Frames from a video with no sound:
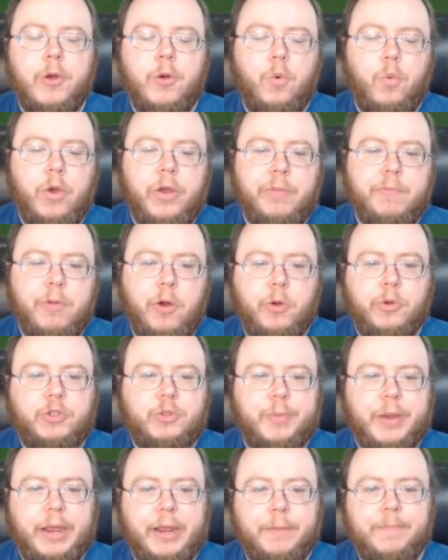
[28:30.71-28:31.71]
with
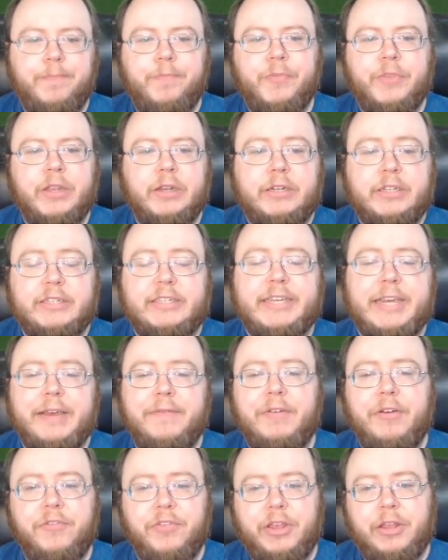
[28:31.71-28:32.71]
Postman to see
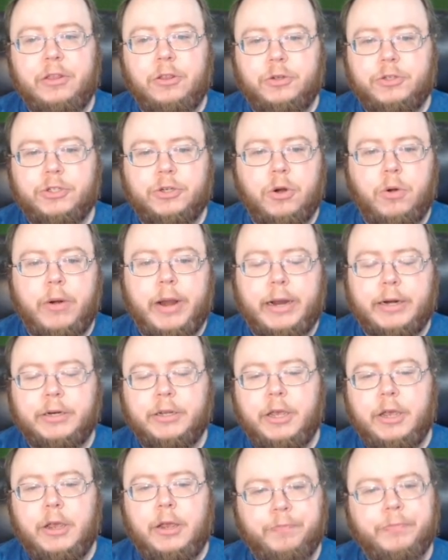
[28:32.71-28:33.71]
if everything looks correct.
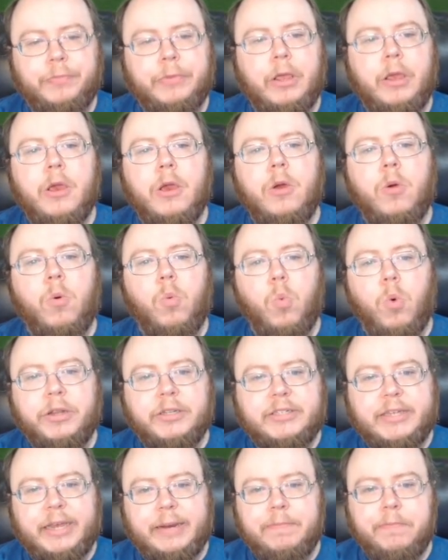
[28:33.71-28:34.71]

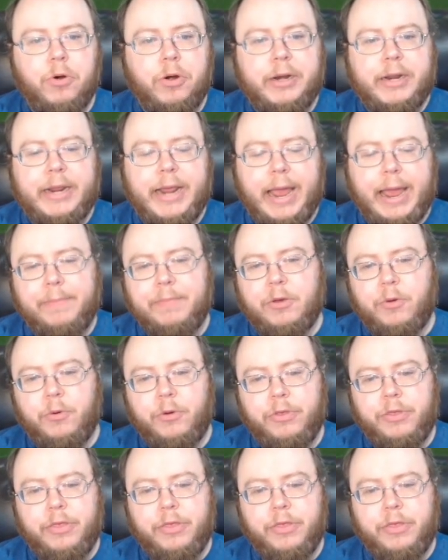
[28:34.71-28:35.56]
Once I'm pretty happy with